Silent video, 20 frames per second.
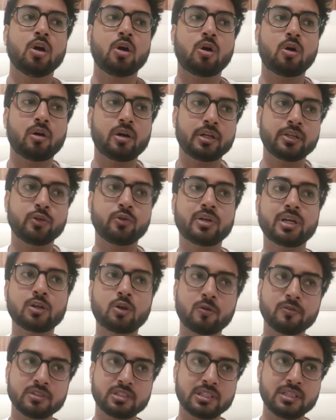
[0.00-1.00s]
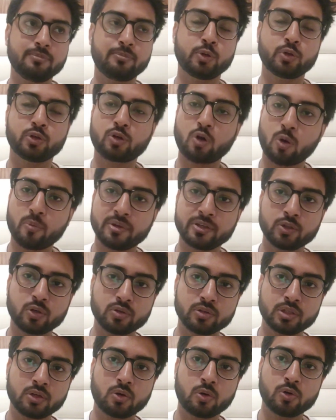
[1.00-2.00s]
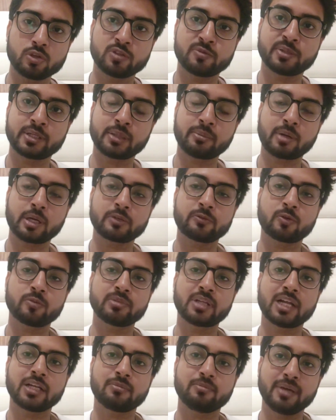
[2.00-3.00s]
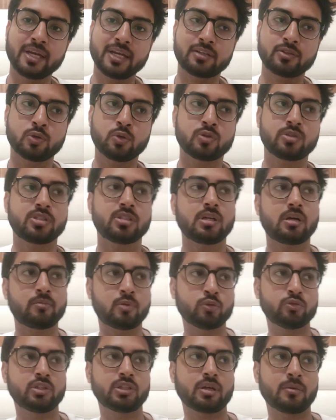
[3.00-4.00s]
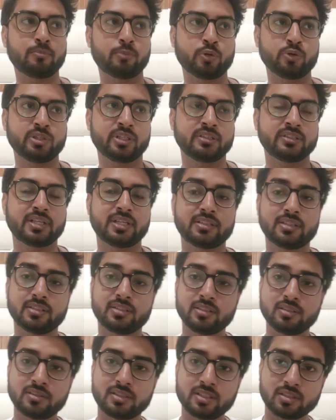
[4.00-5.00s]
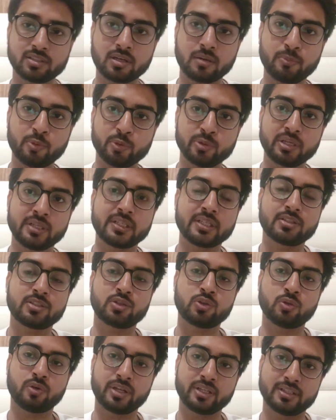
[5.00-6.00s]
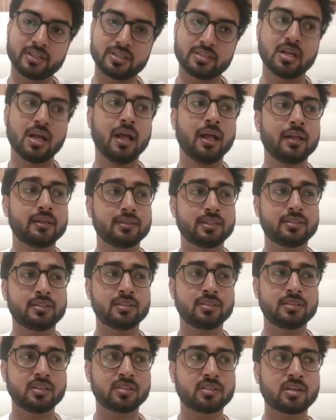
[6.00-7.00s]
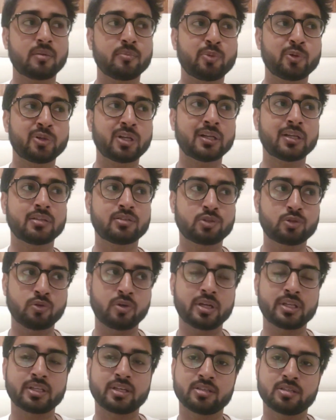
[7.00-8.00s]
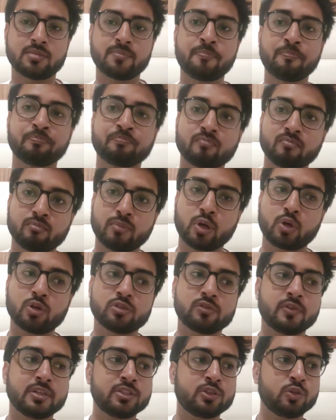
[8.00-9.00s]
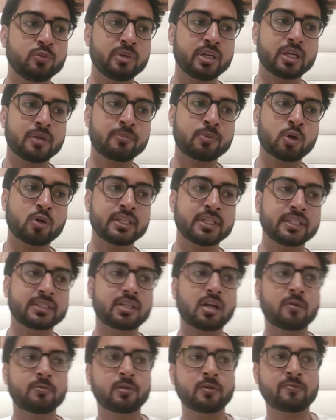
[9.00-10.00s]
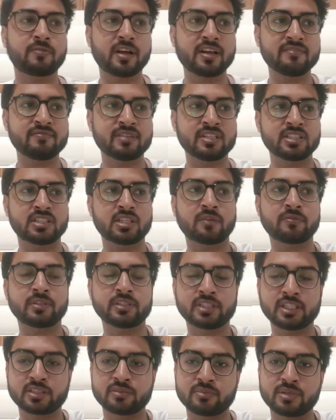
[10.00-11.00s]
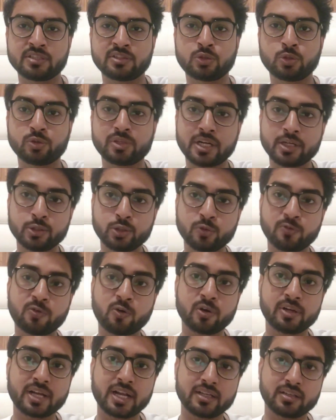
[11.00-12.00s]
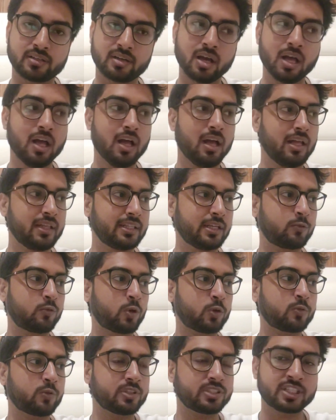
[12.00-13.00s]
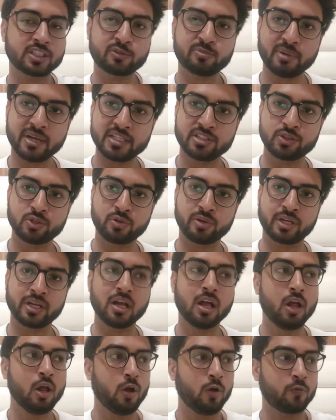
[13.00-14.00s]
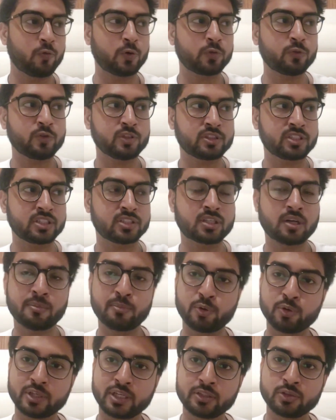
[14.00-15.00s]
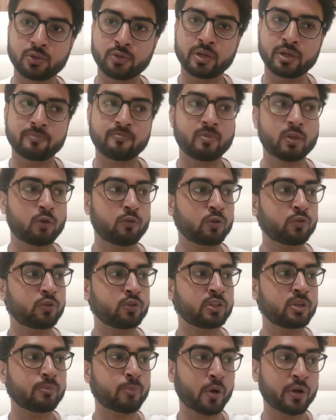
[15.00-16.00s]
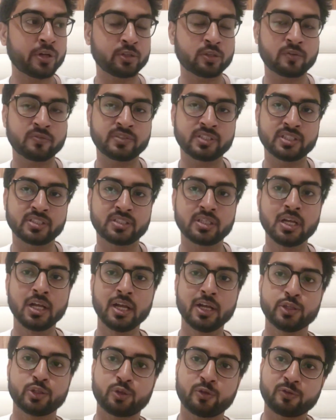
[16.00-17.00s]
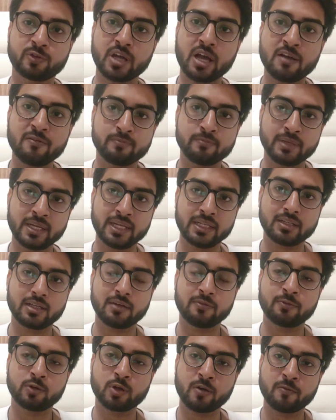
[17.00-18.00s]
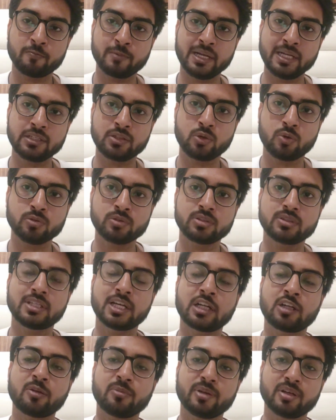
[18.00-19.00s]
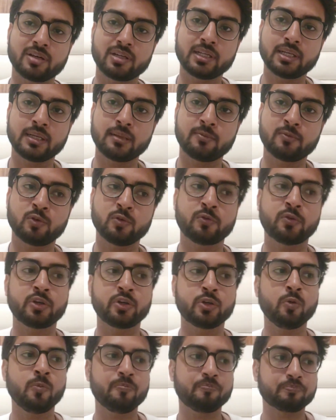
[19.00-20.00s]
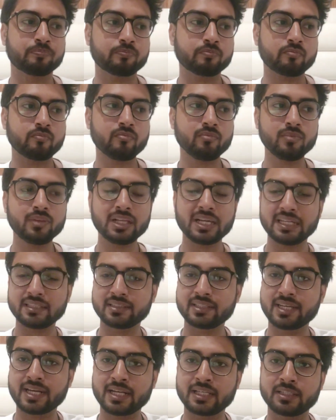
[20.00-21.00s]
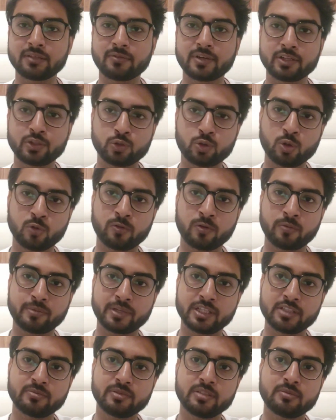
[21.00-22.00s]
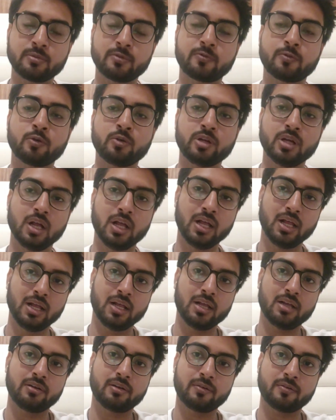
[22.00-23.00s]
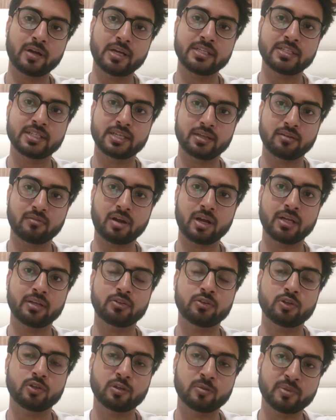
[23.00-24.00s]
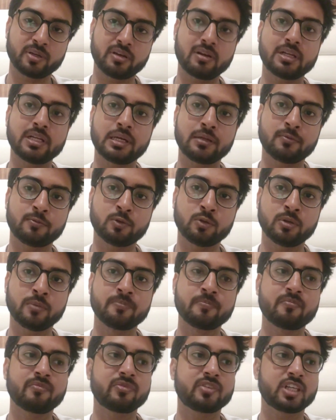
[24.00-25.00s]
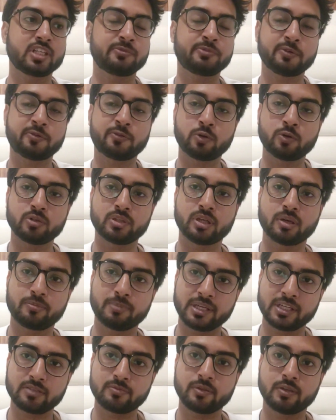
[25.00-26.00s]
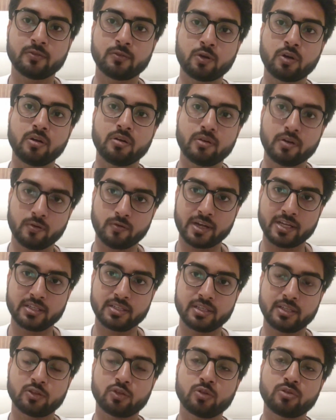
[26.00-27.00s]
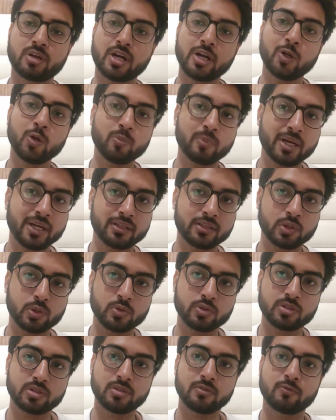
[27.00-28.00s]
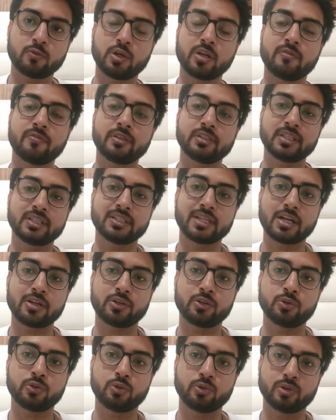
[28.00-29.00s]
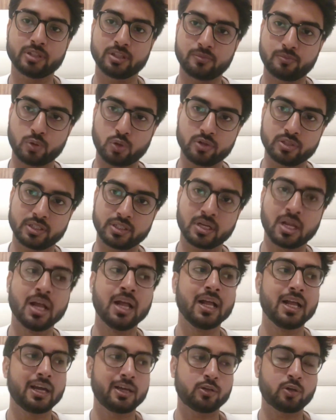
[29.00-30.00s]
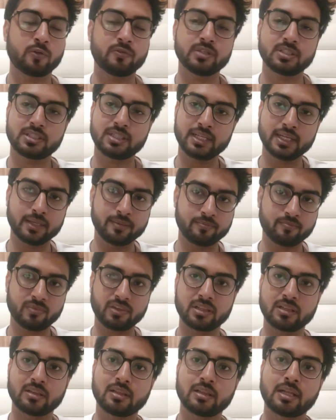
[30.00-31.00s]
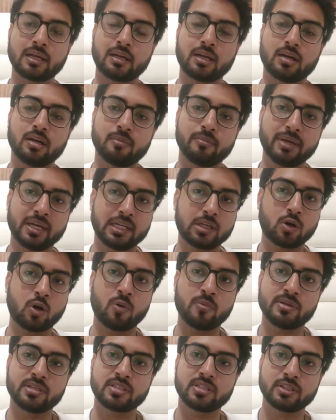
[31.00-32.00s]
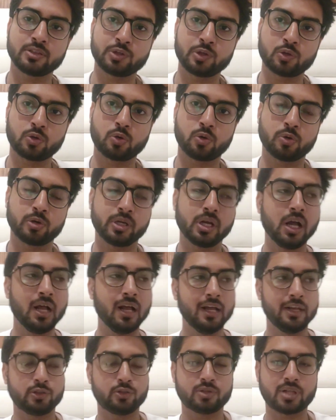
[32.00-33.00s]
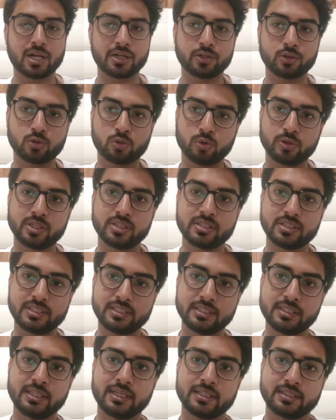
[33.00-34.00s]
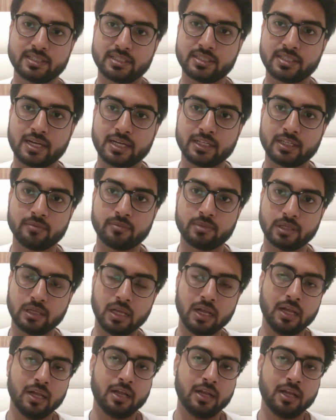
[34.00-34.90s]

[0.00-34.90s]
Or you can obviously put comment on the codes, but apart from that, make notes about the component, that this is this component, it's doing this. This is this component, it's doing this. Because once you make a project, after 5 months, after 6 months, you tend to forget that what was this page doing? What was this component doing? Or what was the point of this? So if you have made notes, that will be really helpful for you at the end when you go for placement before revising, right? So it'll be really helpful just before the placement for revising. So try to make notes for everything that you do in the project, and obviously make comments in your code so that your code is easily understandable.